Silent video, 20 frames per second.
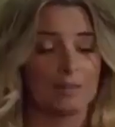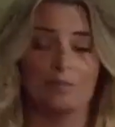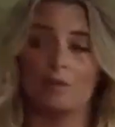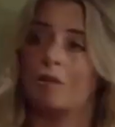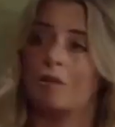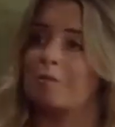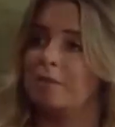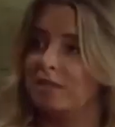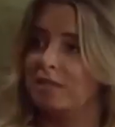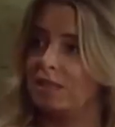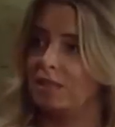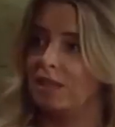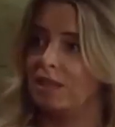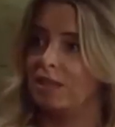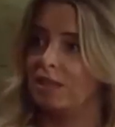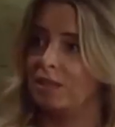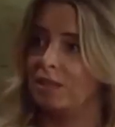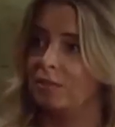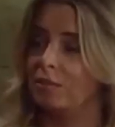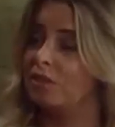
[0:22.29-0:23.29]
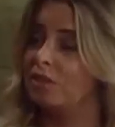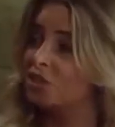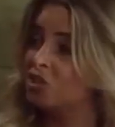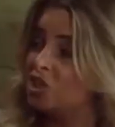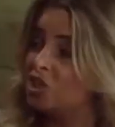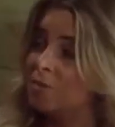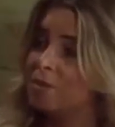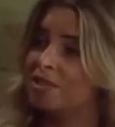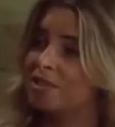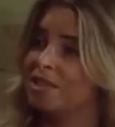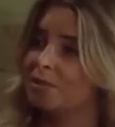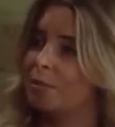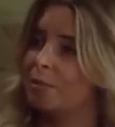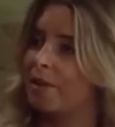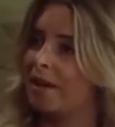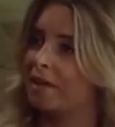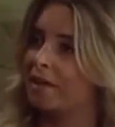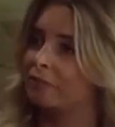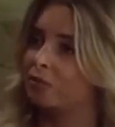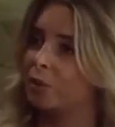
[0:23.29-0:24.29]
of very busy, thank you. Because Jimmy said he'd be
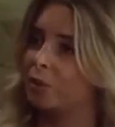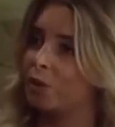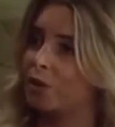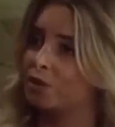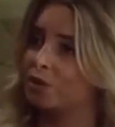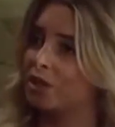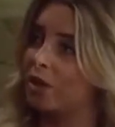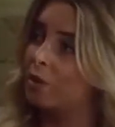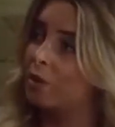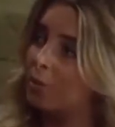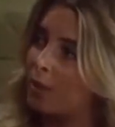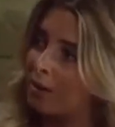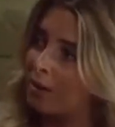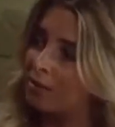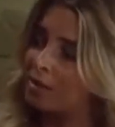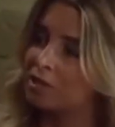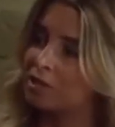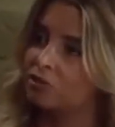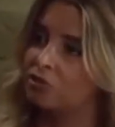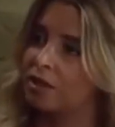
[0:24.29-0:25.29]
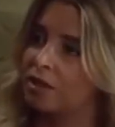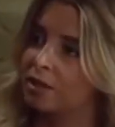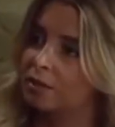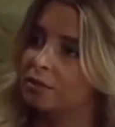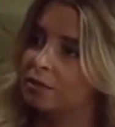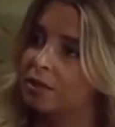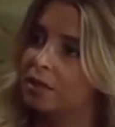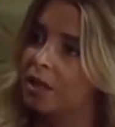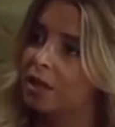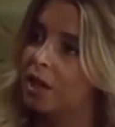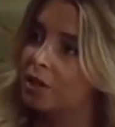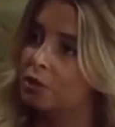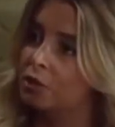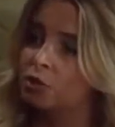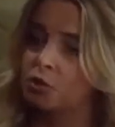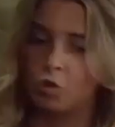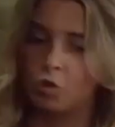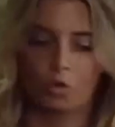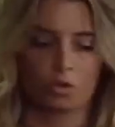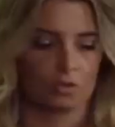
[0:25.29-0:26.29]
back after a quick shower. Apparently he's drowned. And
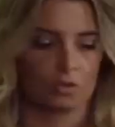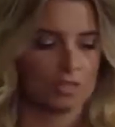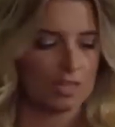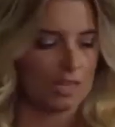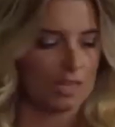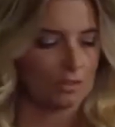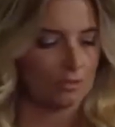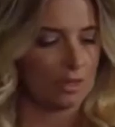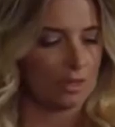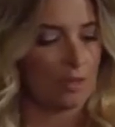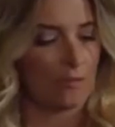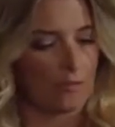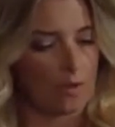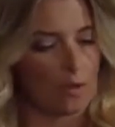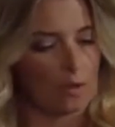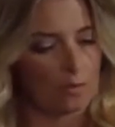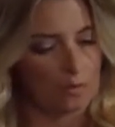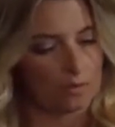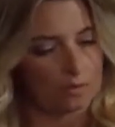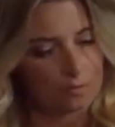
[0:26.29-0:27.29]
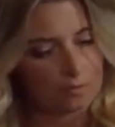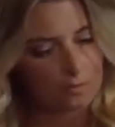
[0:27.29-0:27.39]
your daughter isn't answering her phone.